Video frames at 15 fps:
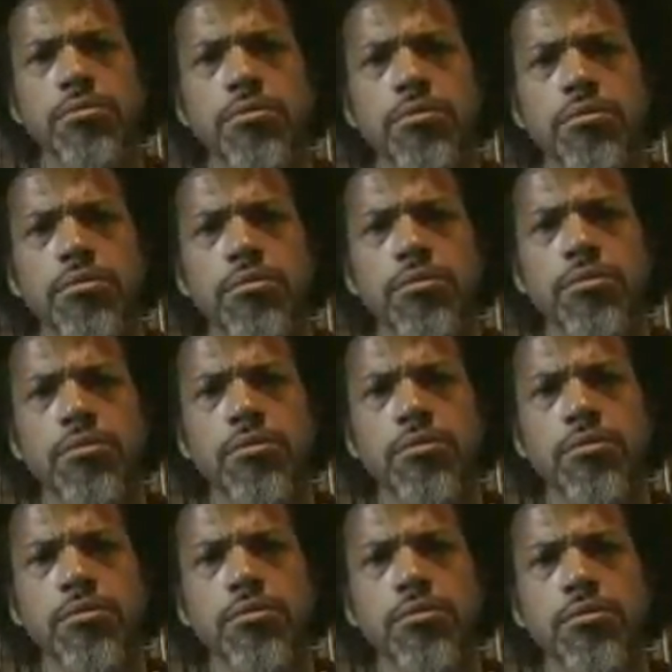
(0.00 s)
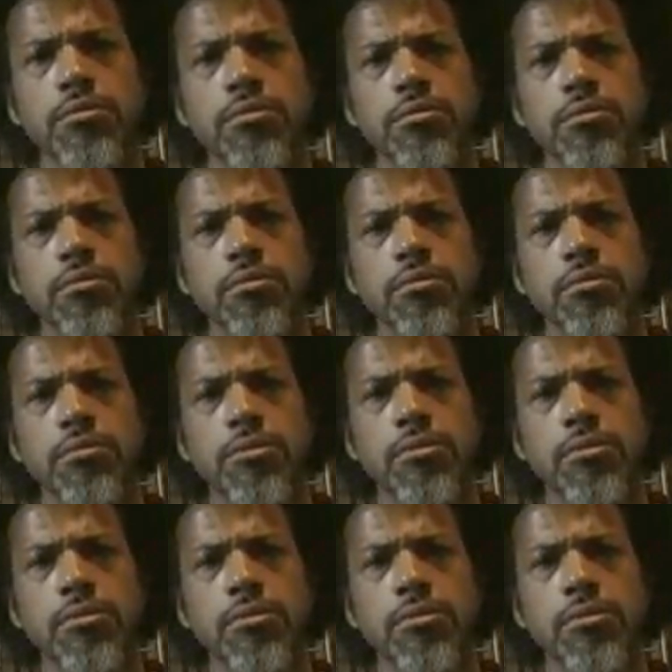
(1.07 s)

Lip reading: (silence)